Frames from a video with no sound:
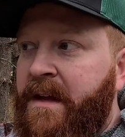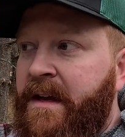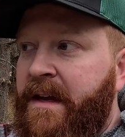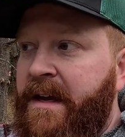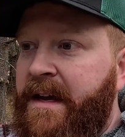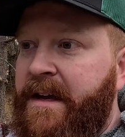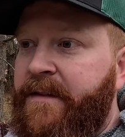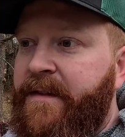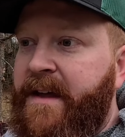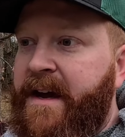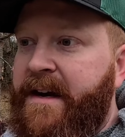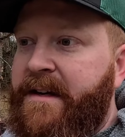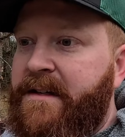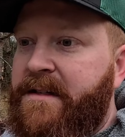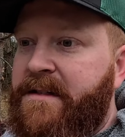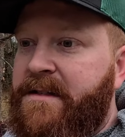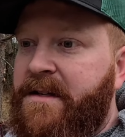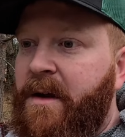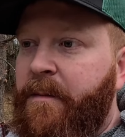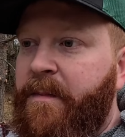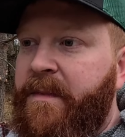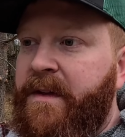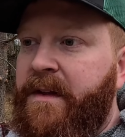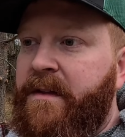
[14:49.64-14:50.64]
and that is
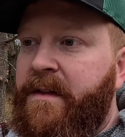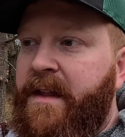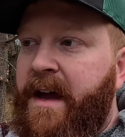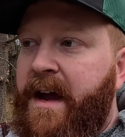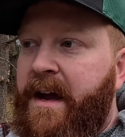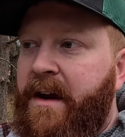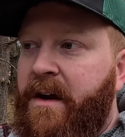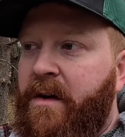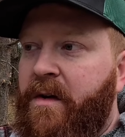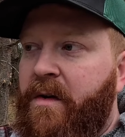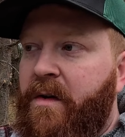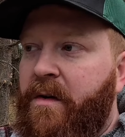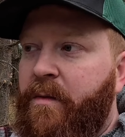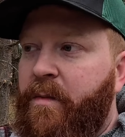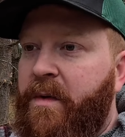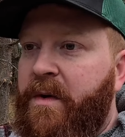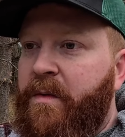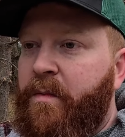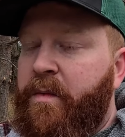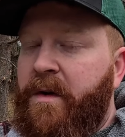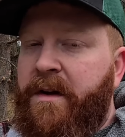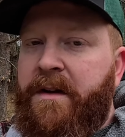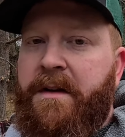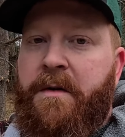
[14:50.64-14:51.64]
something that we
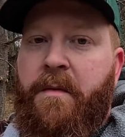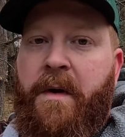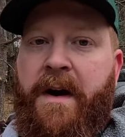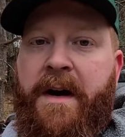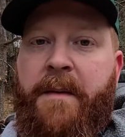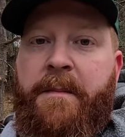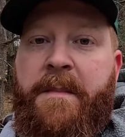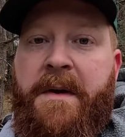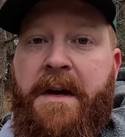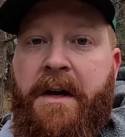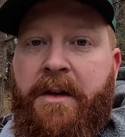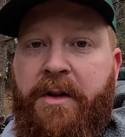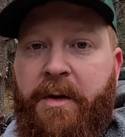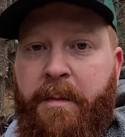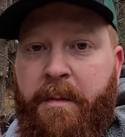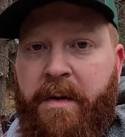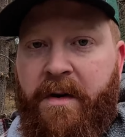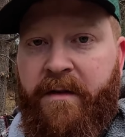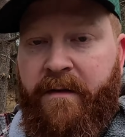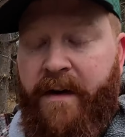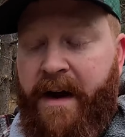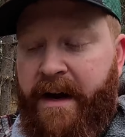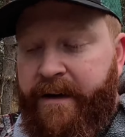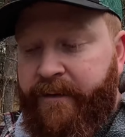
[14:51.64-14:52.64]
really want to be able to
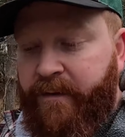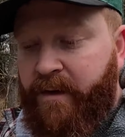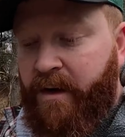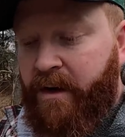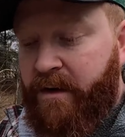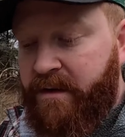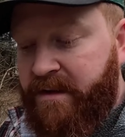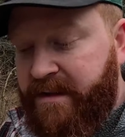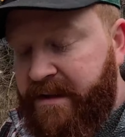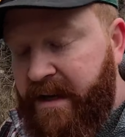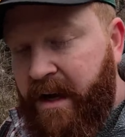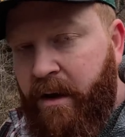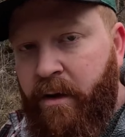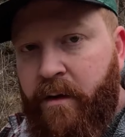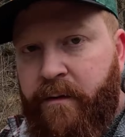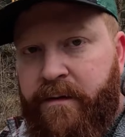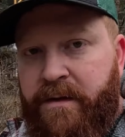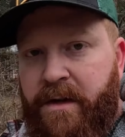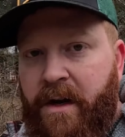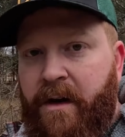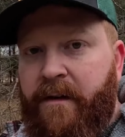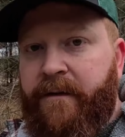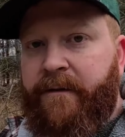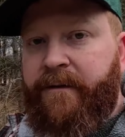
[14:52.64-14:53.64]
provide for ourselves,
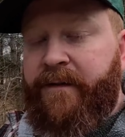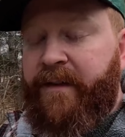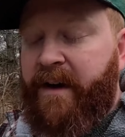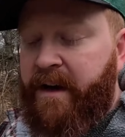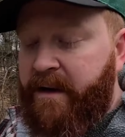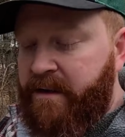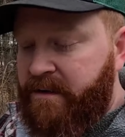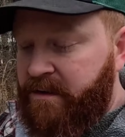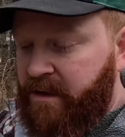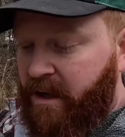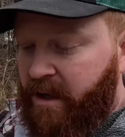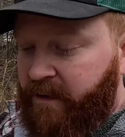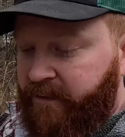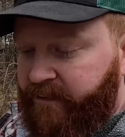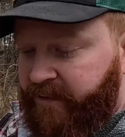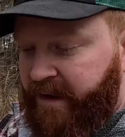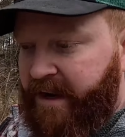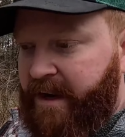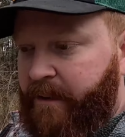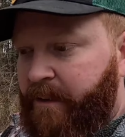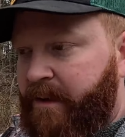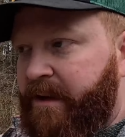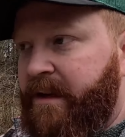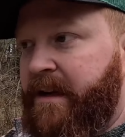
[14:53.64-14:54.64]
our friends, our
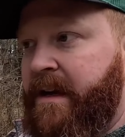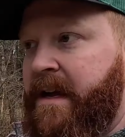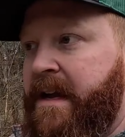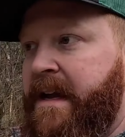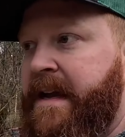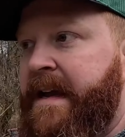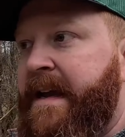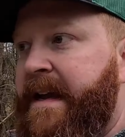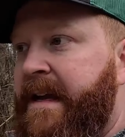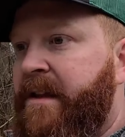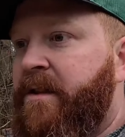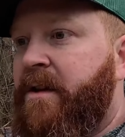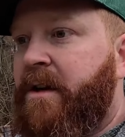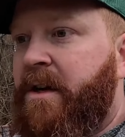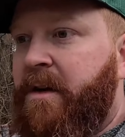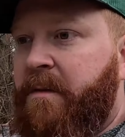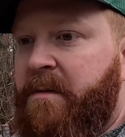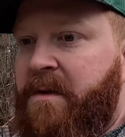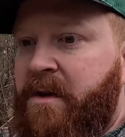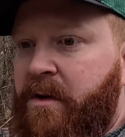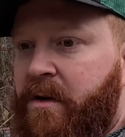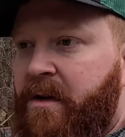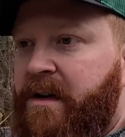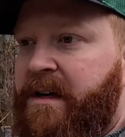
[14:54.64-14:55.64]
family, and the
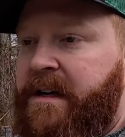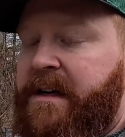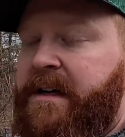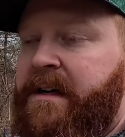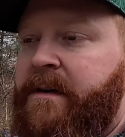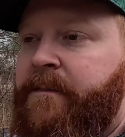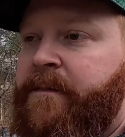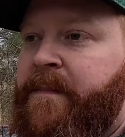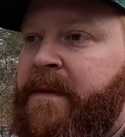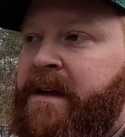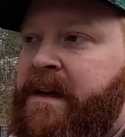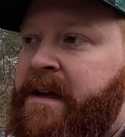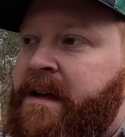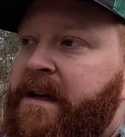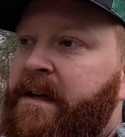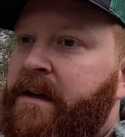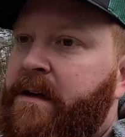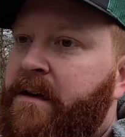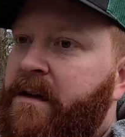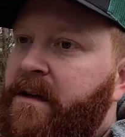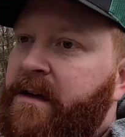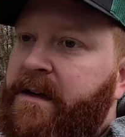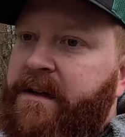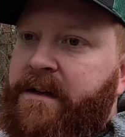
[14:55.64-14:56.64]
community.
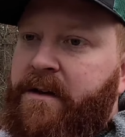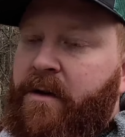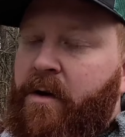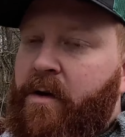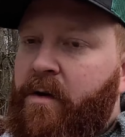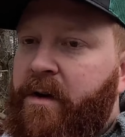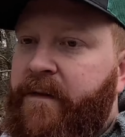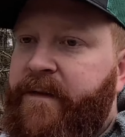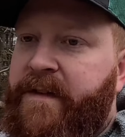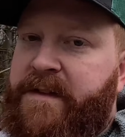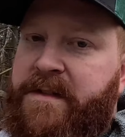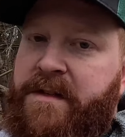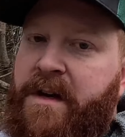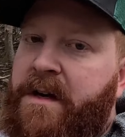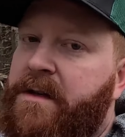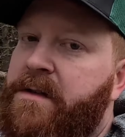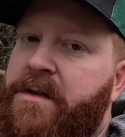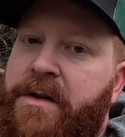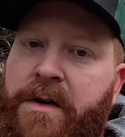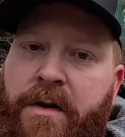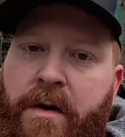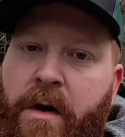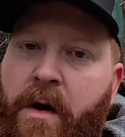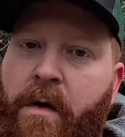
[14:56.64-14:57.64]
And, you know, if it starts
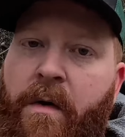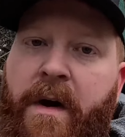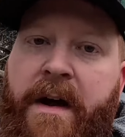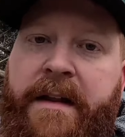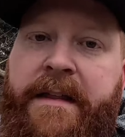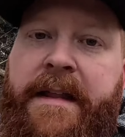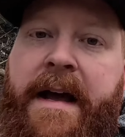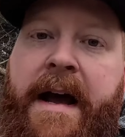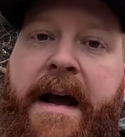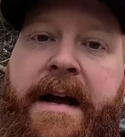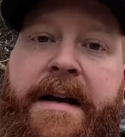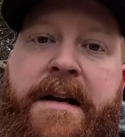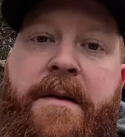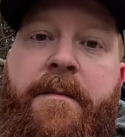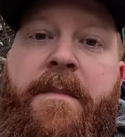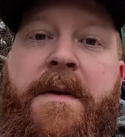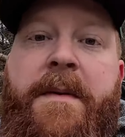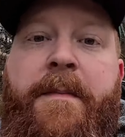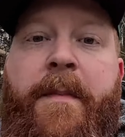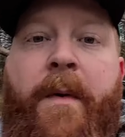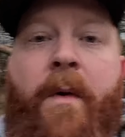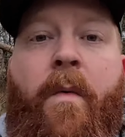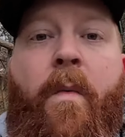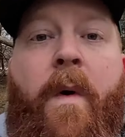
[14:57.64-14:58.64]
to grow online and
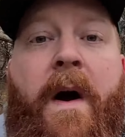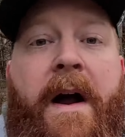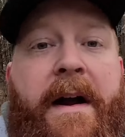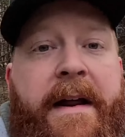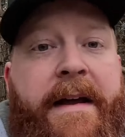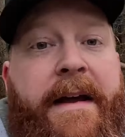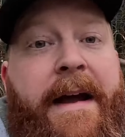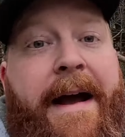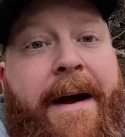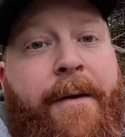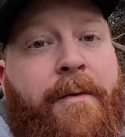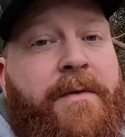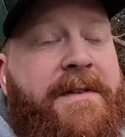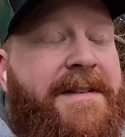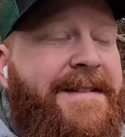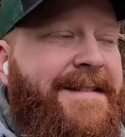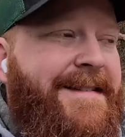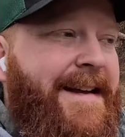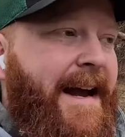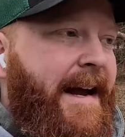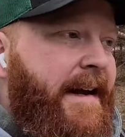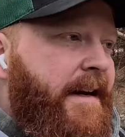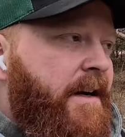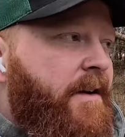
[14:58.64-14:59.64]
people want it
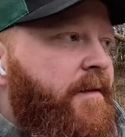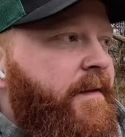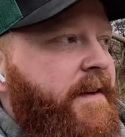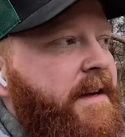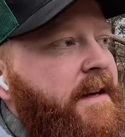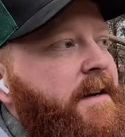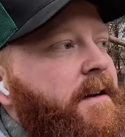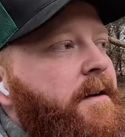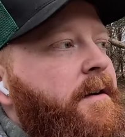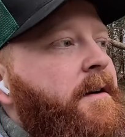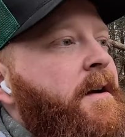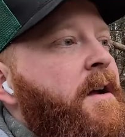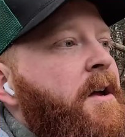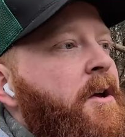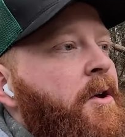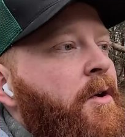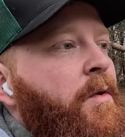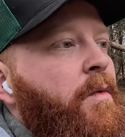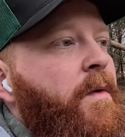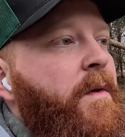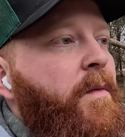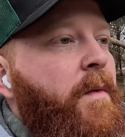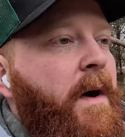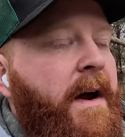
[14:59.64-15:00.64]
outside of here,
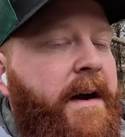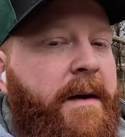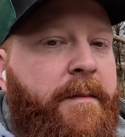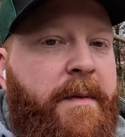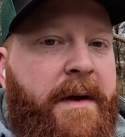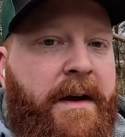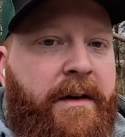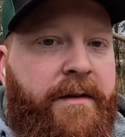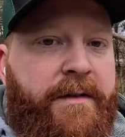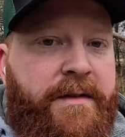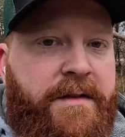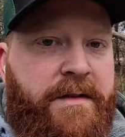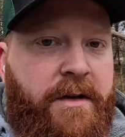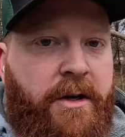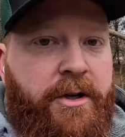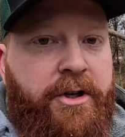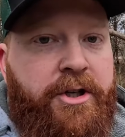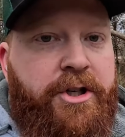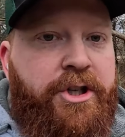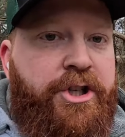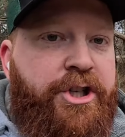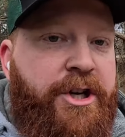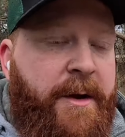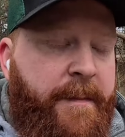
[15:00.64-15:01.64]
we want to be able to start
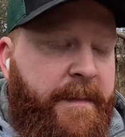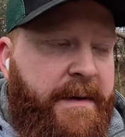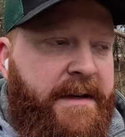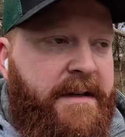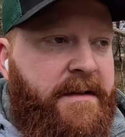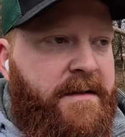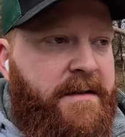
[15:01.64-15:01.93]
shipping